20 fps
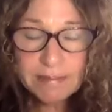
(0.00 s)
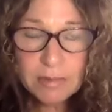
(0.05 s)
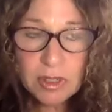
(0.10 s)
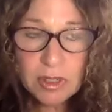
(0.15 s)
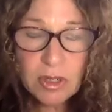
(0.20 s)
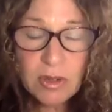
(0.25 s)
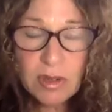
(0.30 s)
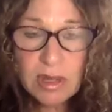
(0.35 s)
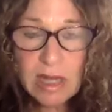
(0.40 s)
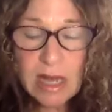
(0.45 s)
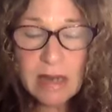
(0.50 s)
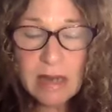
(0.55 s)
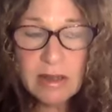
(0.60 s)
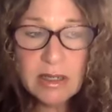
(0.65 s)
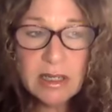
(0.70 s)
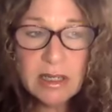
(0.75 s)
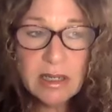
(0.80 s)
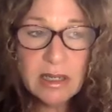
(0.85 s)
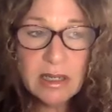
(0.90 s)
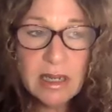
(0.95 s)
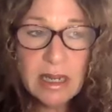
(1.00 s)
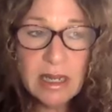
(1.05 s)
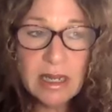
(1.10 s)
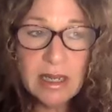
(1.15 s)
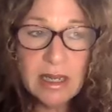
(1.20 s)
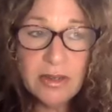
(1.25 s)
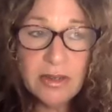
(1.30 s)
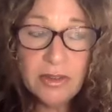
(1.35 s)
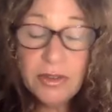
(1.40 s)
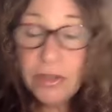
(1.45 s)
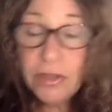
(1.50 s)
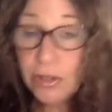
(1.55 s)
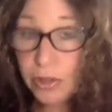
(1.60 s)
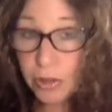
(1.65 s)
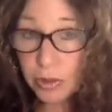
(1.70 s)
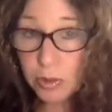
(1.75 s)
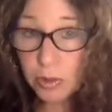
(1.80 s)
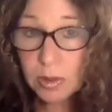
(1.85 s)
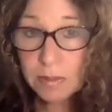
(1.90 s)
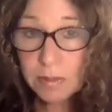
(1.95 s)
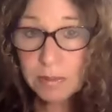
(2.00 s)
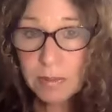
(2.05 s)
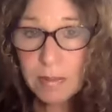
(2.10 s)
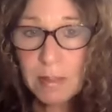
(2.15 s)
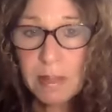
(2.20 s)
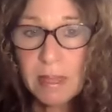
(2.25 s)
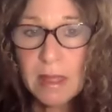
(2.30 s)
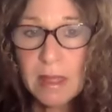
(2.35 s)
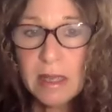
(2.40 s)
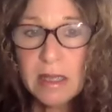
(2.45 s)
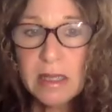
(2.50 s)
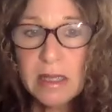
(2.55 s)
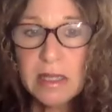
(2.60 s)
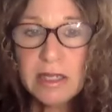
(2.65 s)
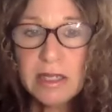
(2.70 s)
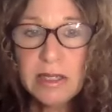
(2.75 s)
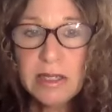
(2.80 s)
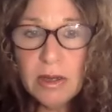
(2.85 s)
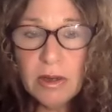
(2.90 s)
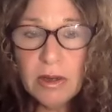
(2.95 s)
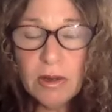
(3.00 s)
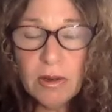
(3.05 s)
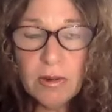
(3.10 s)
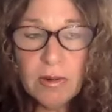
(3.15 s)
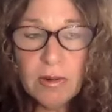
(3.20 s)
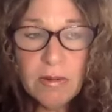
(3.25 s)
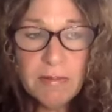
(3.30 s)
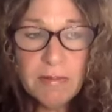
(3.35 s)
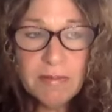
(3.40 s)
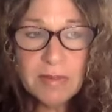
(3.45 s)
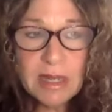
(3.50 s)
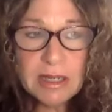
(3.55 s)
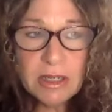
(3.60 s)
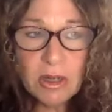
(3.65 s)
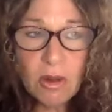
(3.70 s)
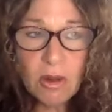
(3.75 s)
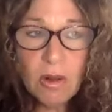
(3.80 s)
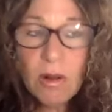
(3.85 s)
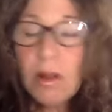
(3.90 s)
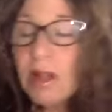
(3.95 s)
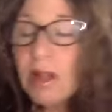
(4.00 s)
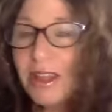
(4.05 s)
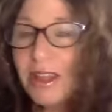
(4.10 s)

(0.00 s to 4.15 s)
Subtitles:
2002. So that's a whole